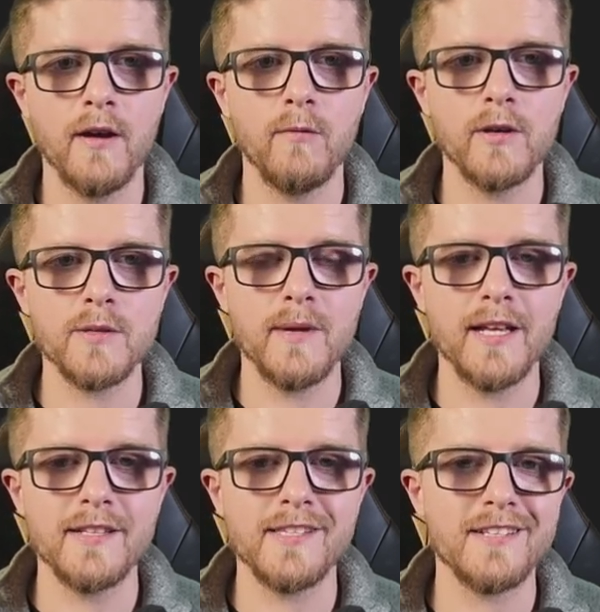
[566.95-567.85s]
which
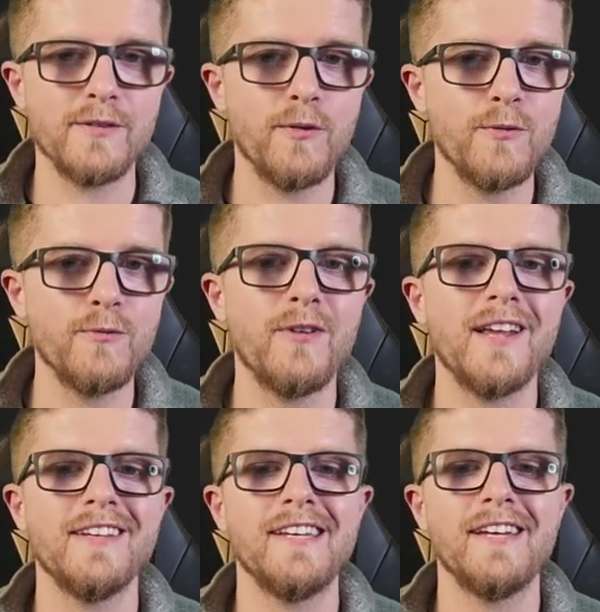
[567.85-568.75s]
means it's
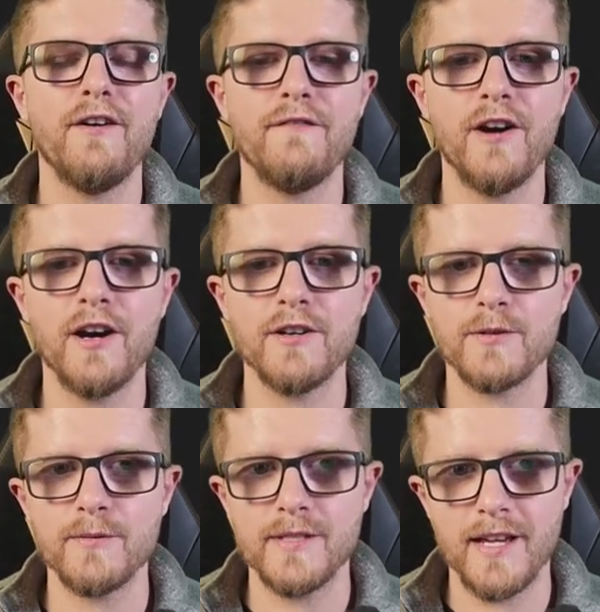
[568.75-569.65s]
already a
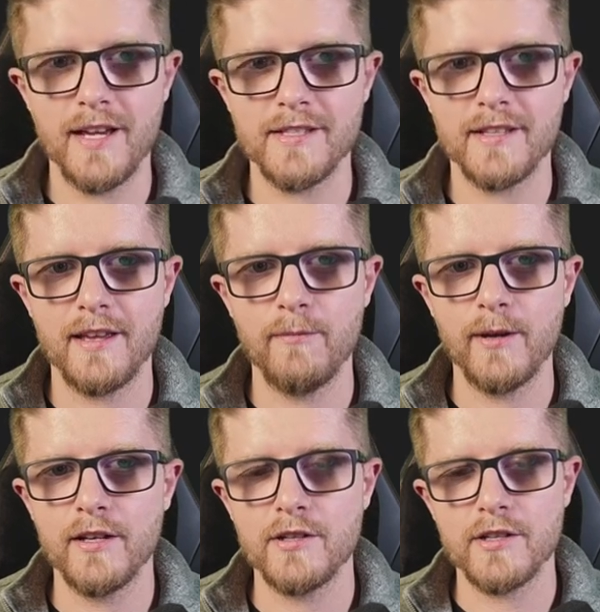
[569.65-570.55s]
virtual disk that we
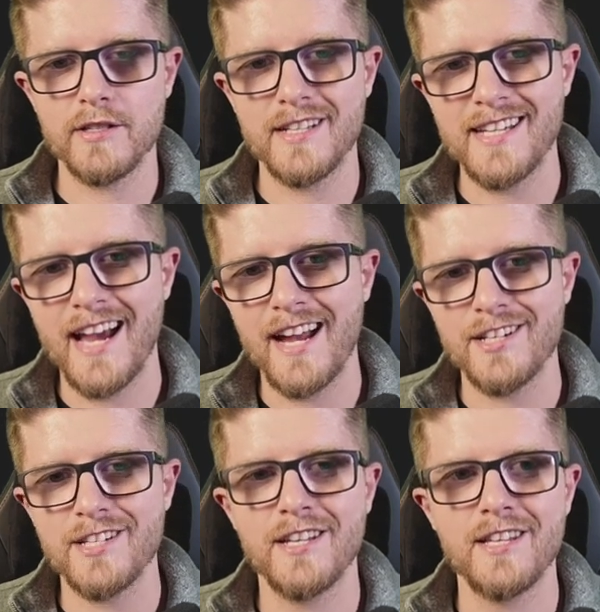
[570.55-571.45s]
can just
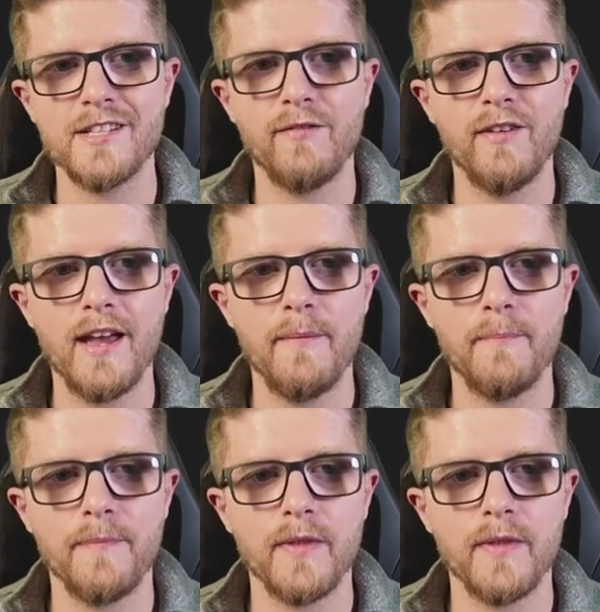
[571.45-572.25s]
attach to this VM.